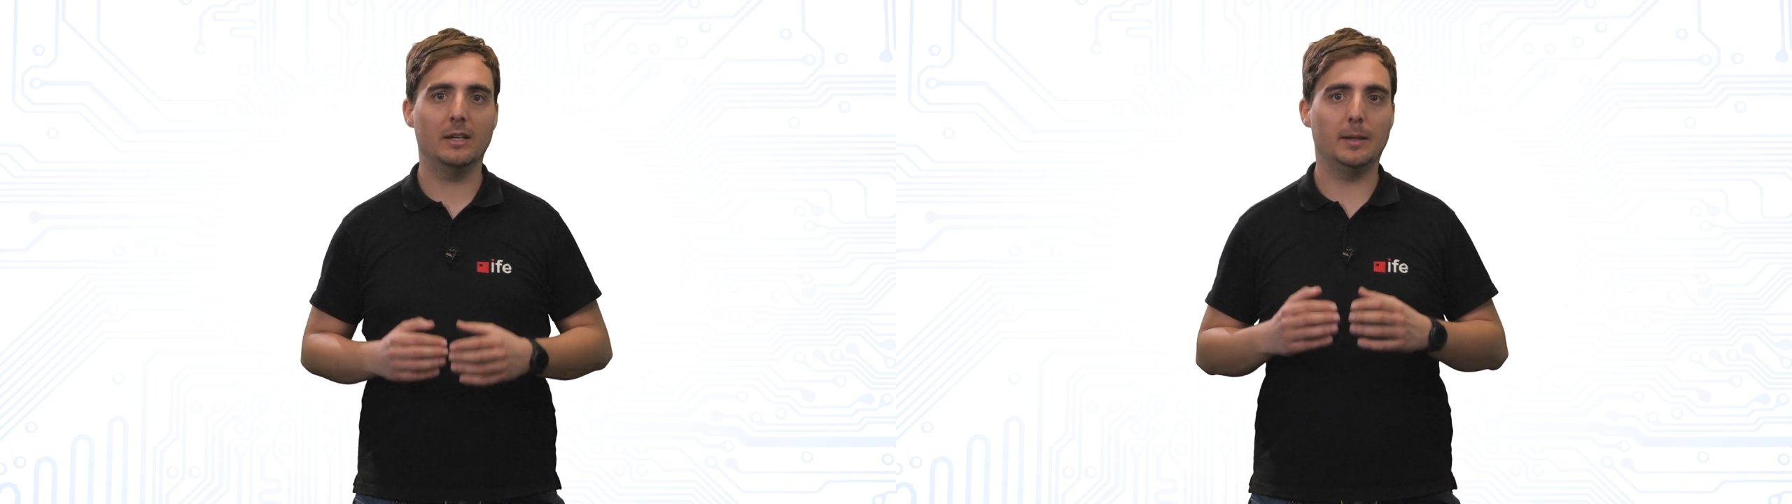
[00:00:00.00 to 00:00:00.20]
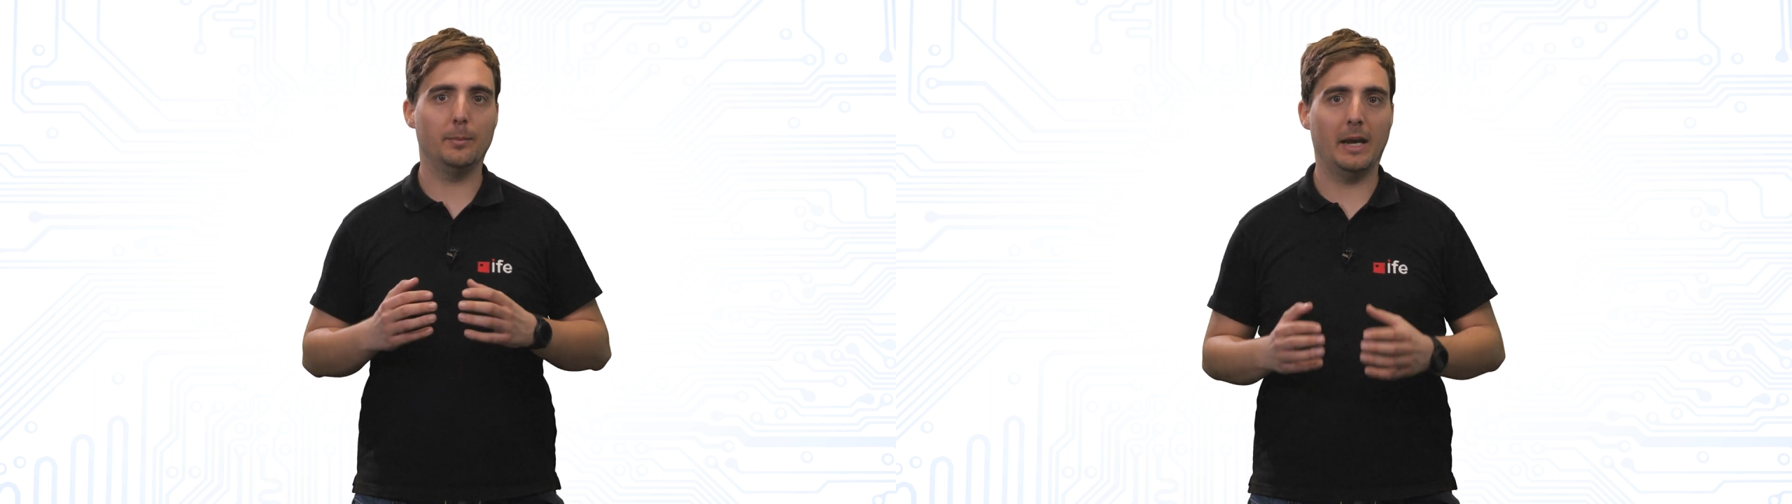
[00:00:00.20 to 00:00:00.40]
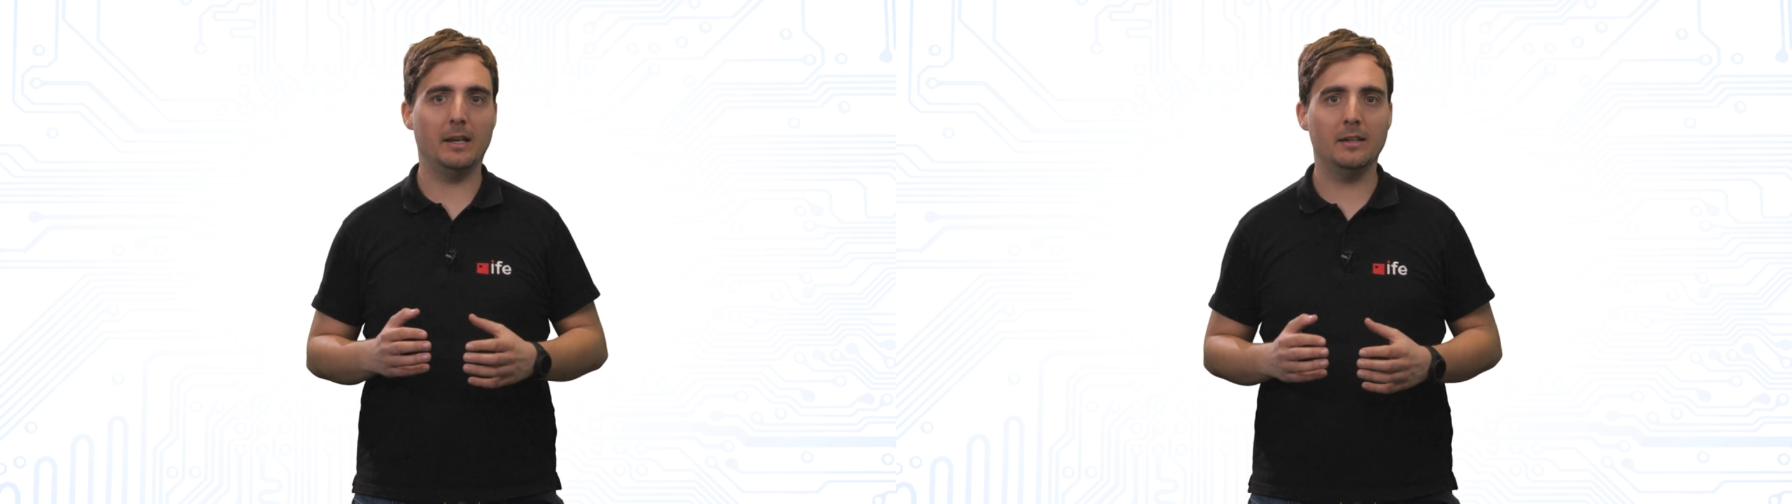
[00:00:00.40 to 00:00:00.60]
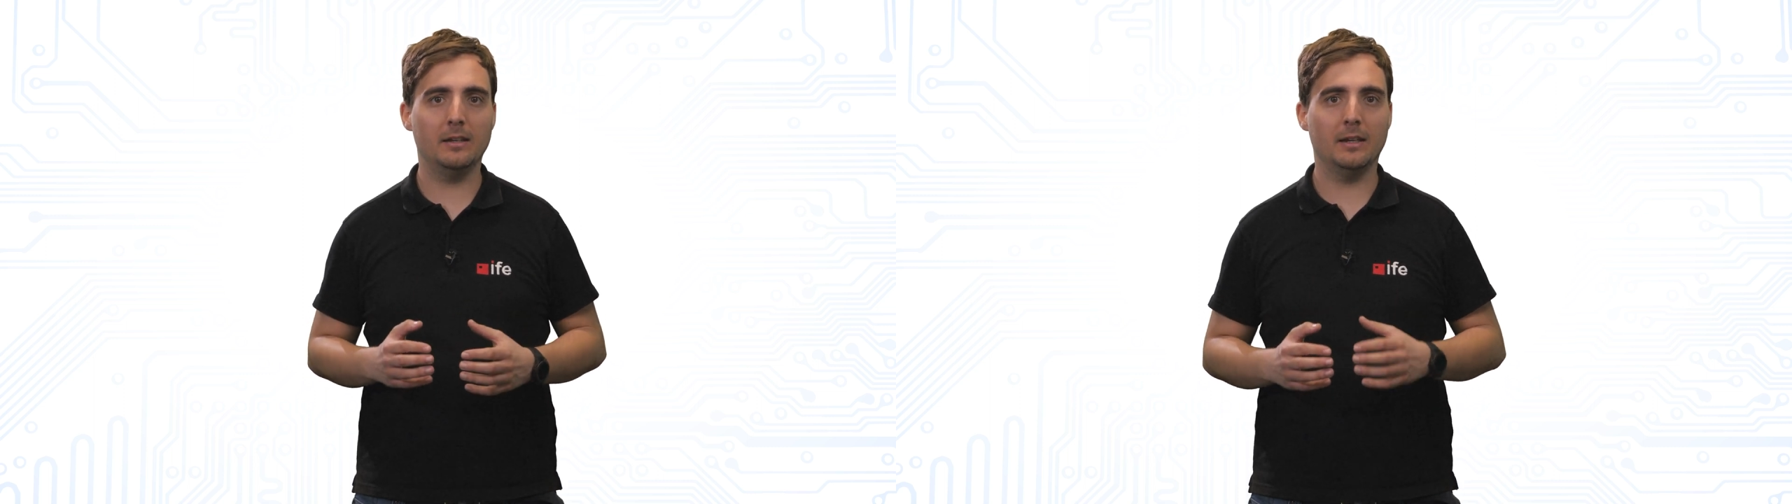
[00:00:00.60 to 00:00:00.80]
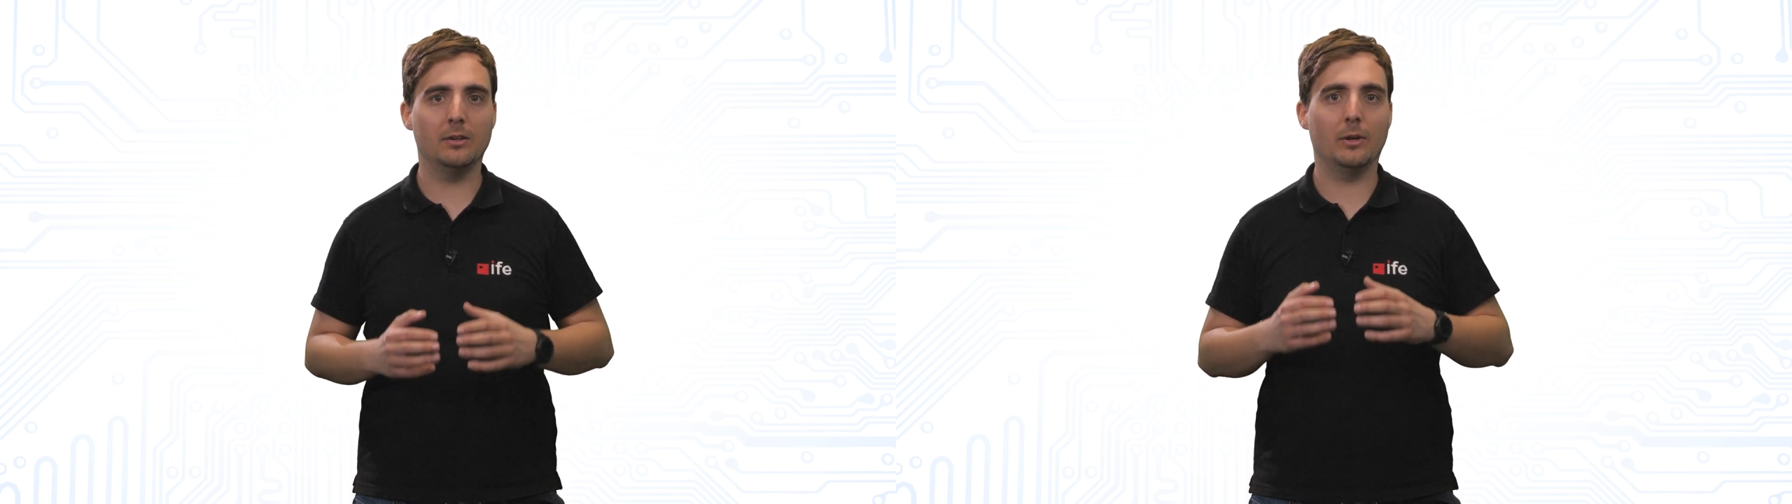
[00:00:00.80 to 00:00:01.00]
embedded
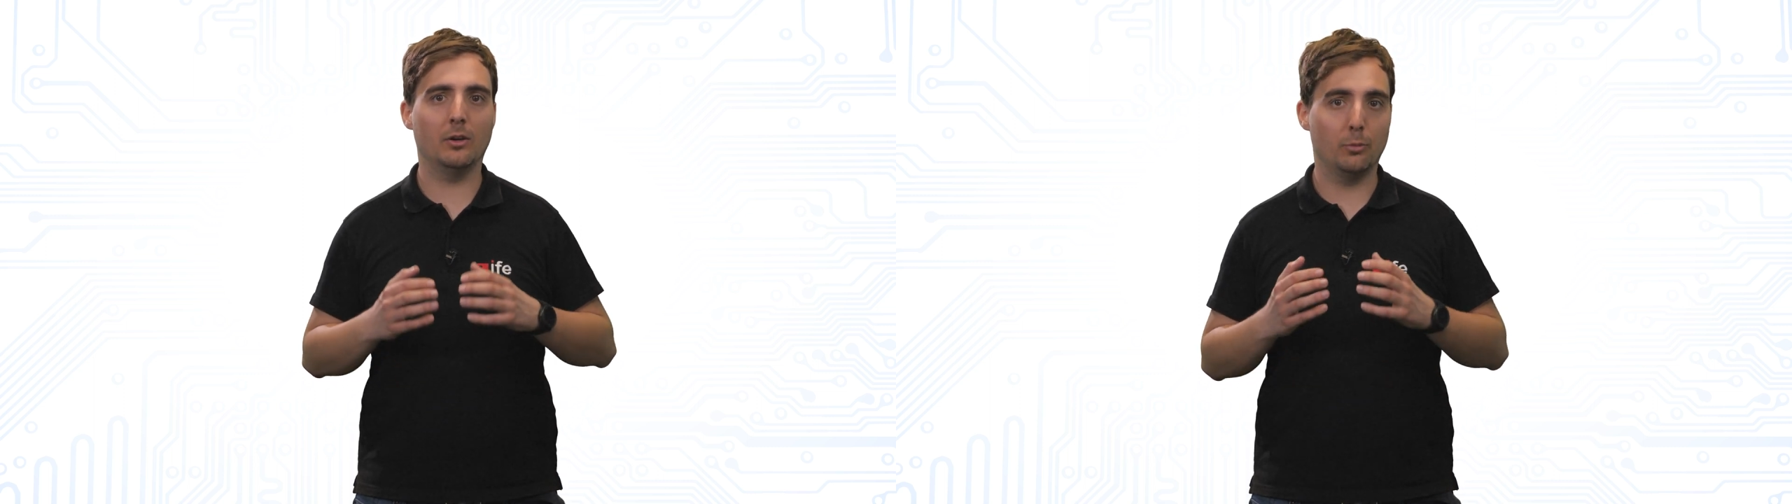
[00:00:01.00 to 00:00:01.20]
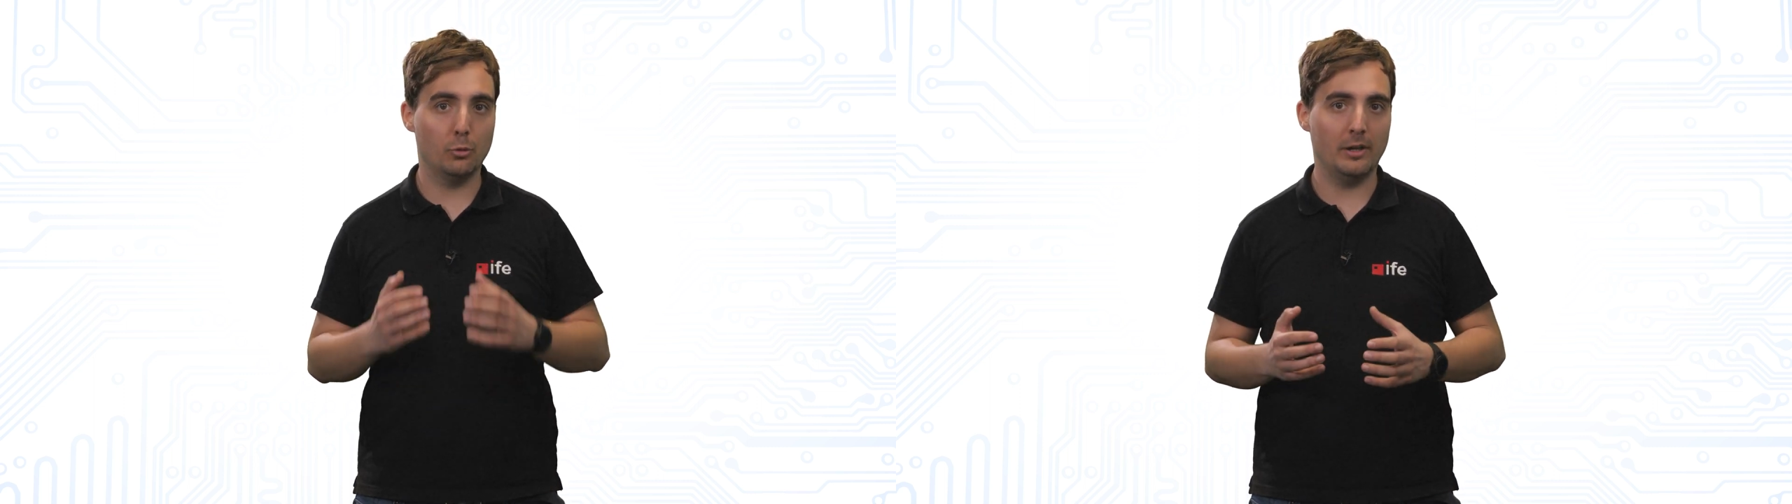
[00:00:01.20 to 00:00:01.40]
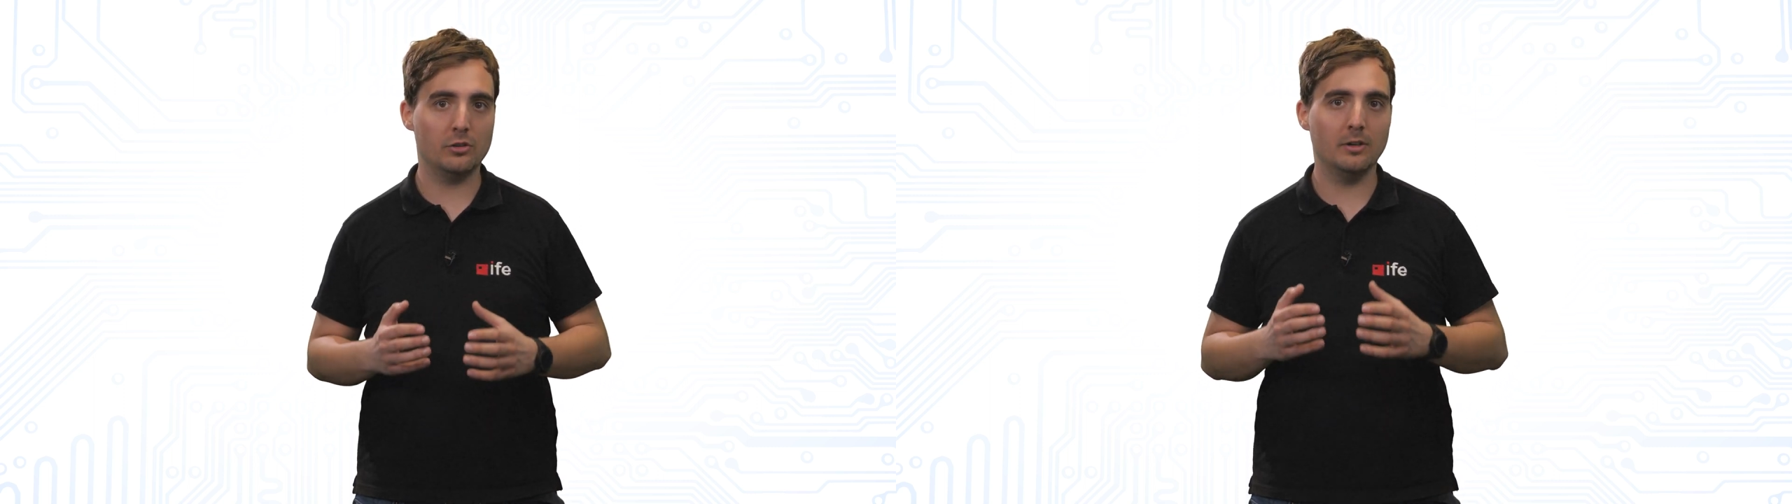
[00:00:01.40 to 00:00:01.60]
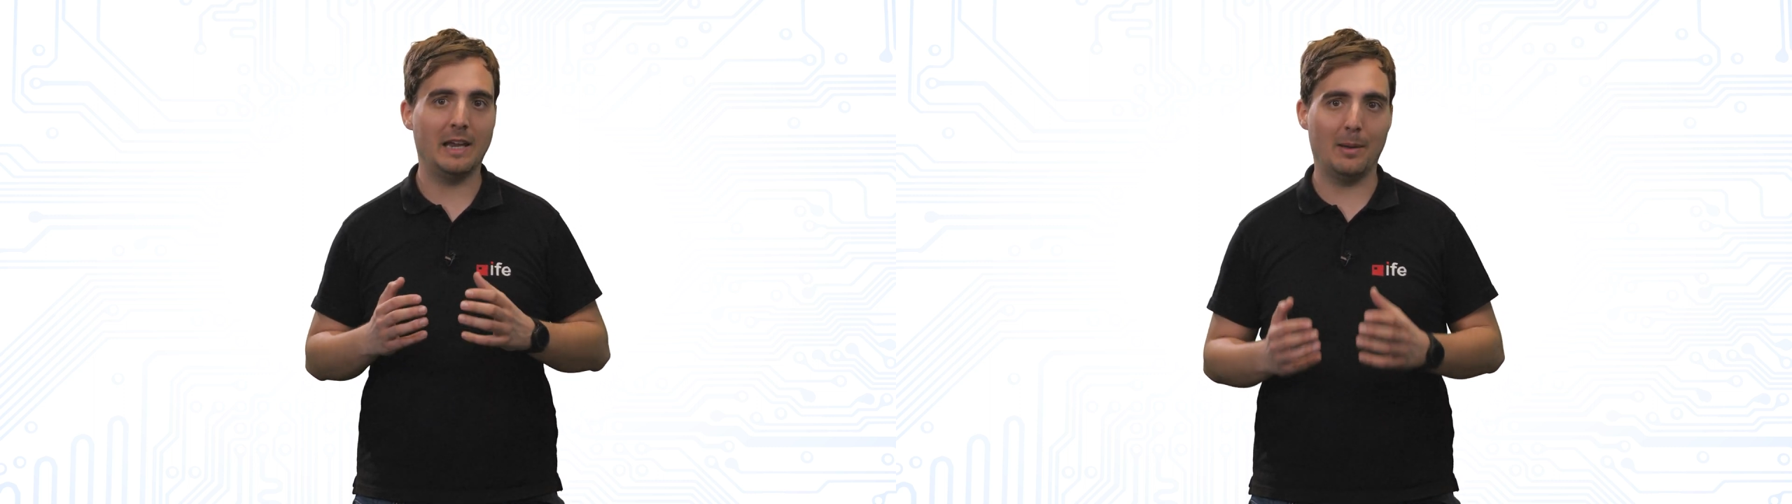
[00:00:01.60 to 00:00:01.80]
into an operational